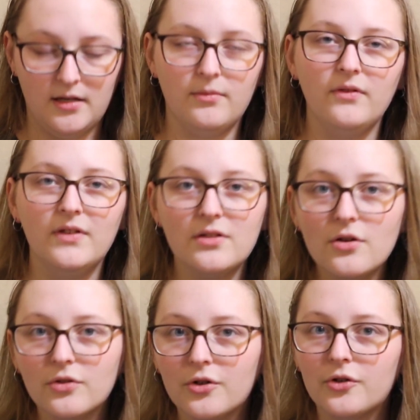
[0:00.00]
I believe it's
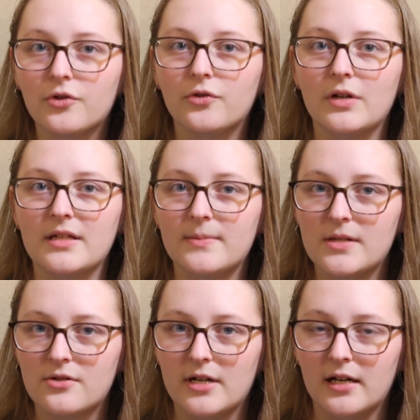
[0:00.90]
called
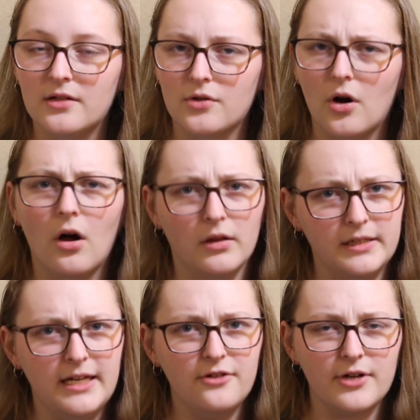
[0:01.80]
Christmas Dragons or
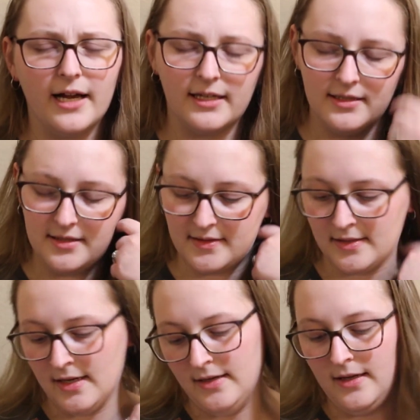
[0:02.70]
Holiday
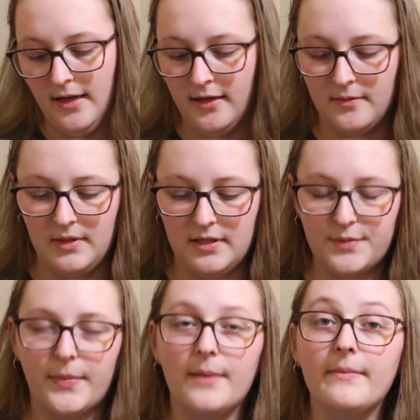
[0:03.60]
Dragons, and
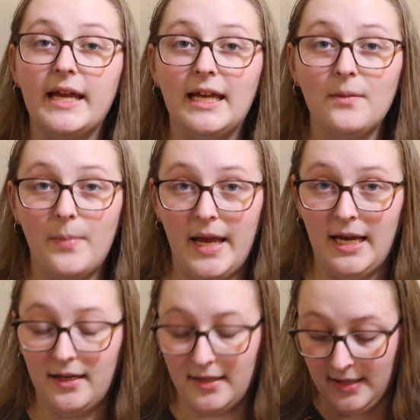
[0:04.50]
it's by Make It
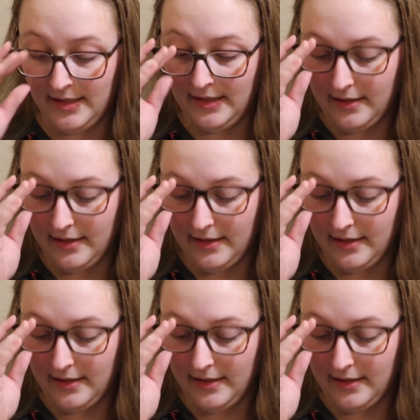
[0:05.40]
Pink.